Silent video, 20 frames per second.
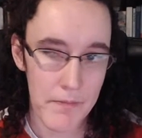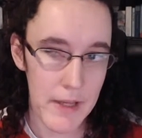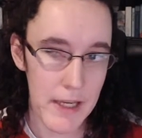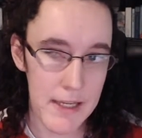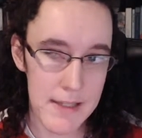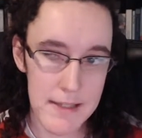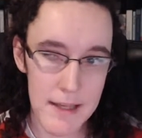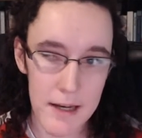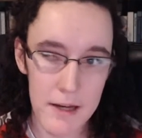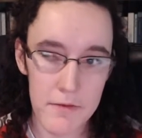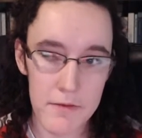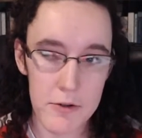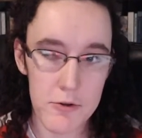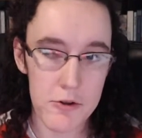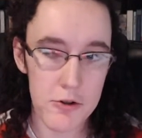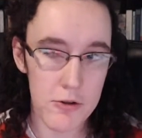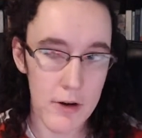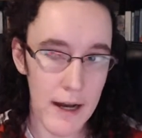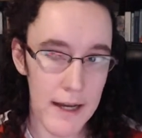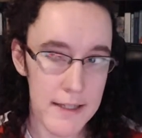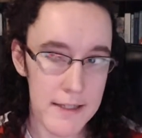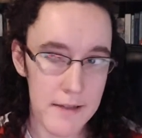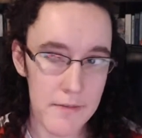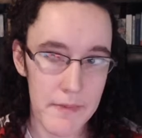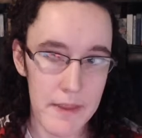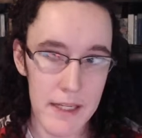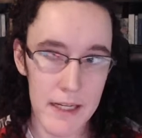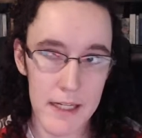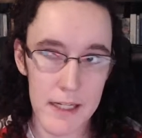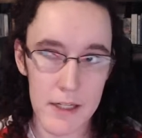is that if you try
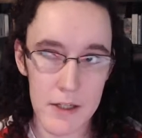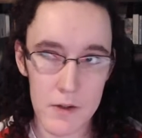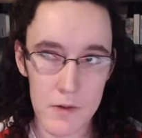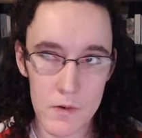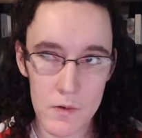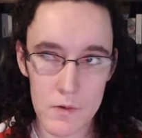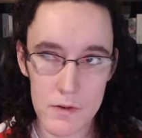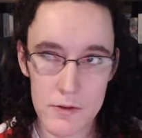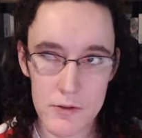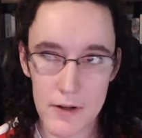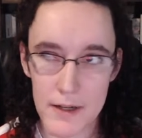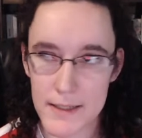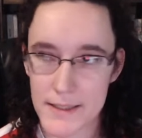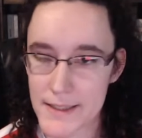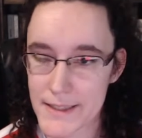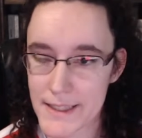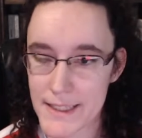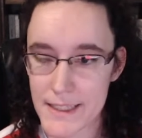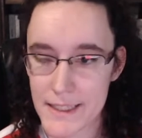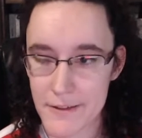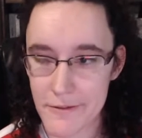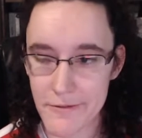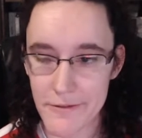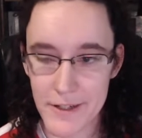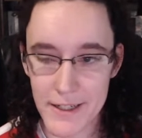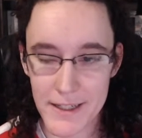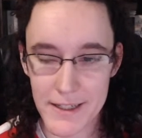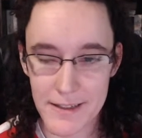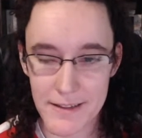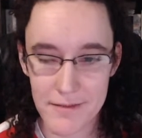something new, try something
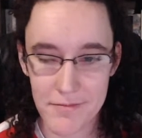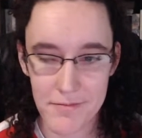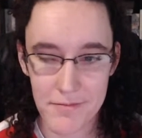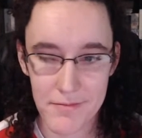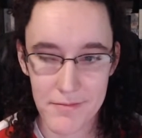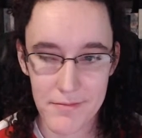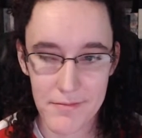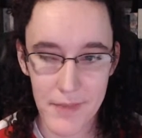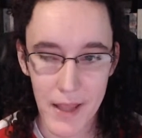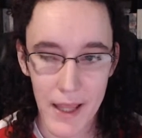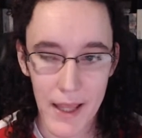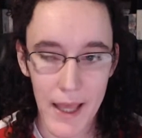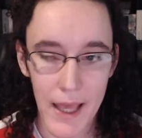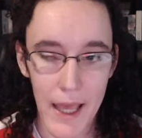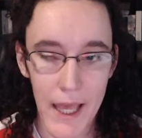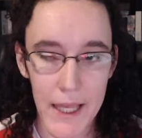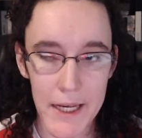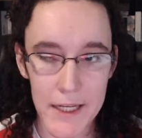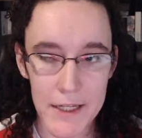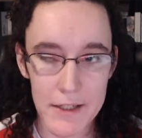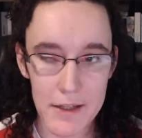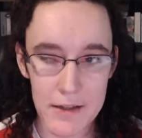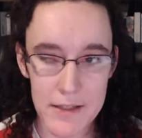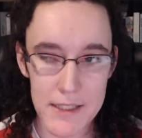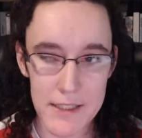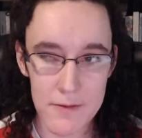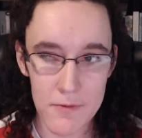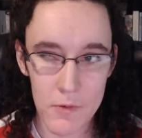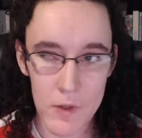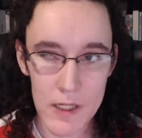different, and it
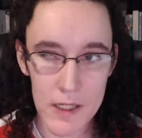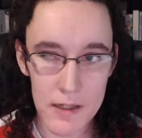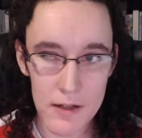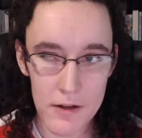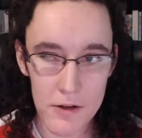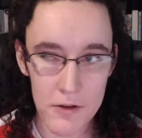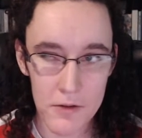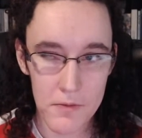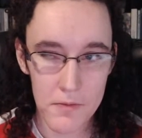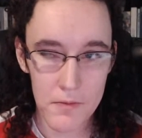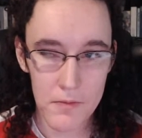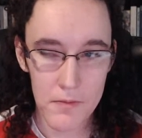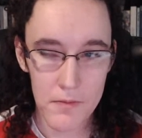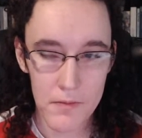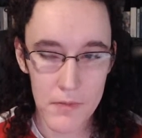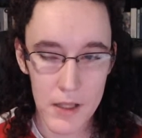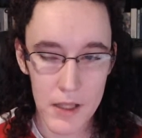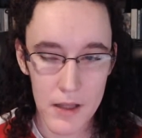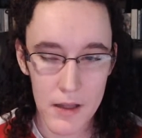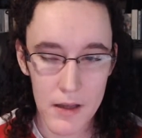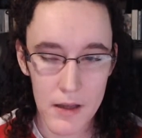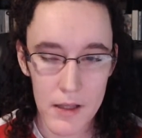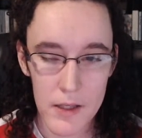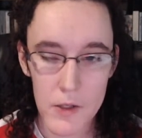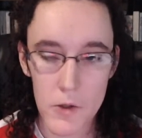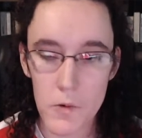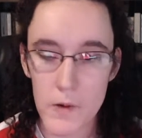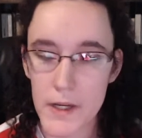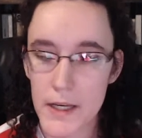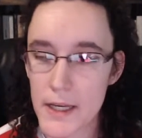doesn't work,
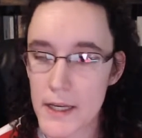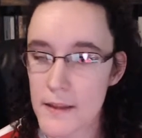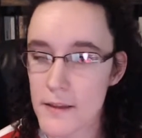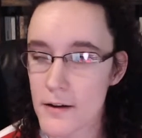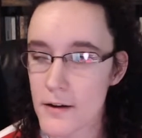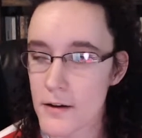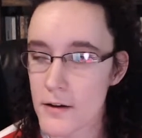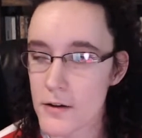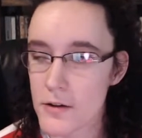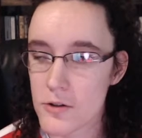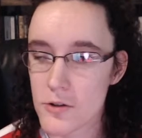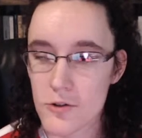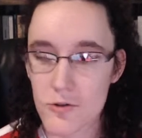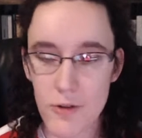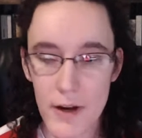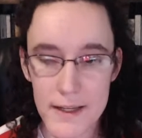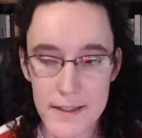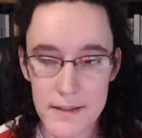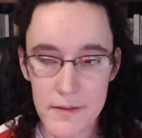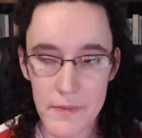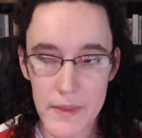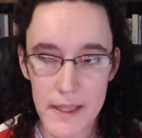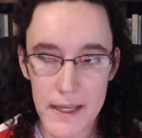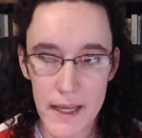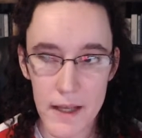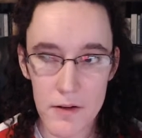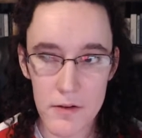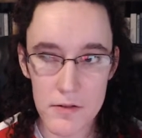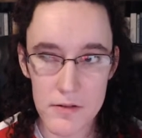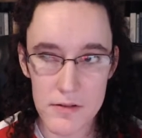you can either try something
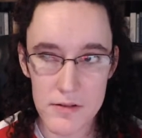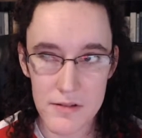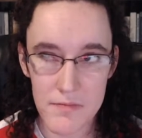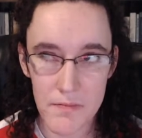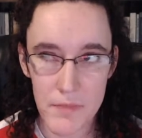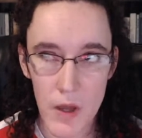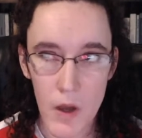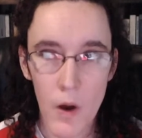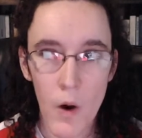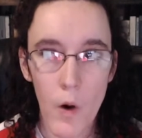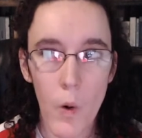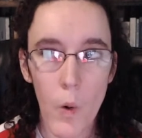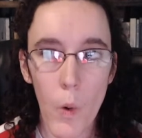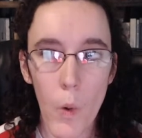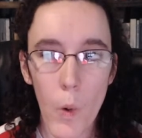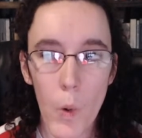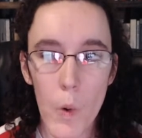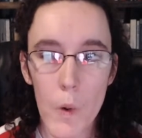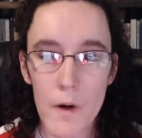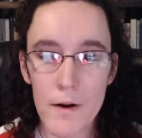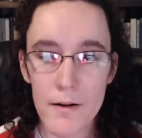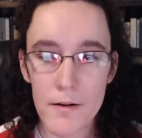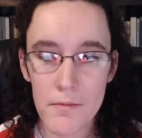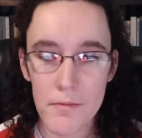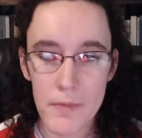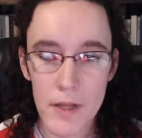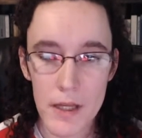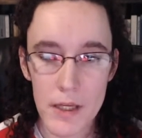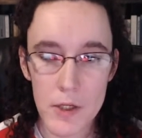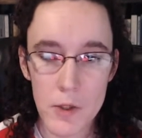else or
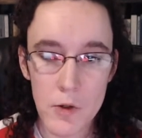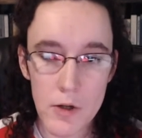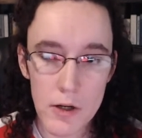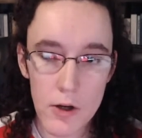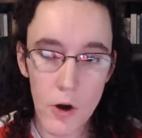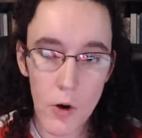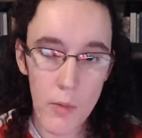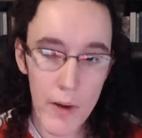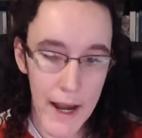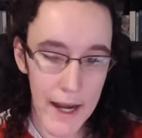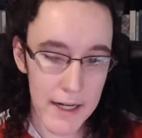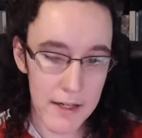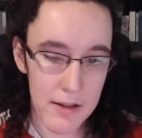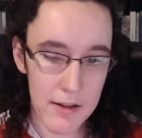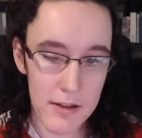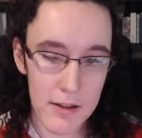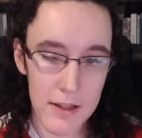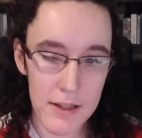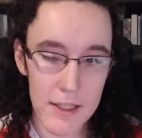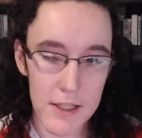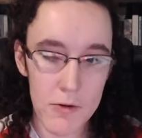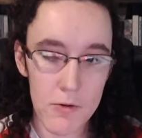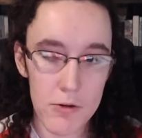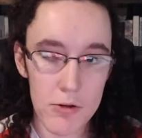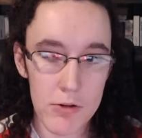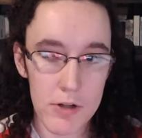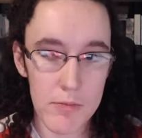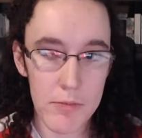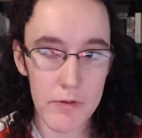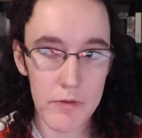you can go back to the thing that you were
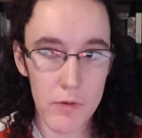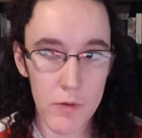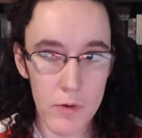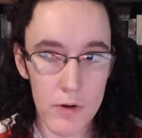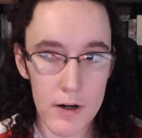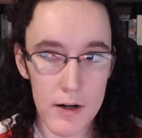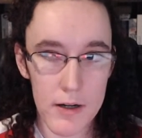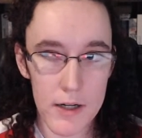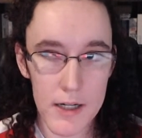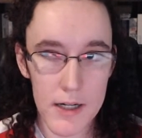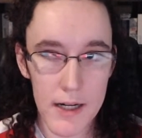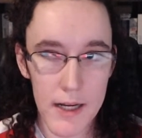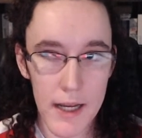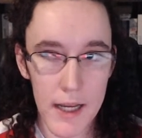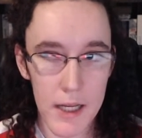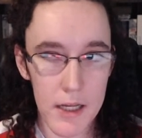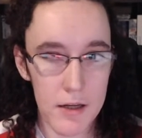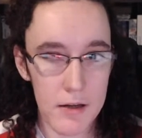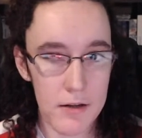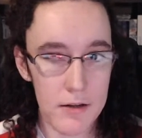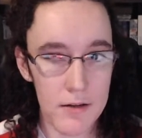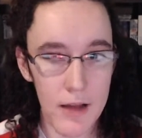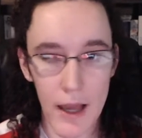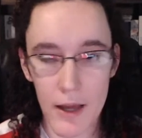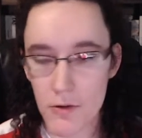doing before and, I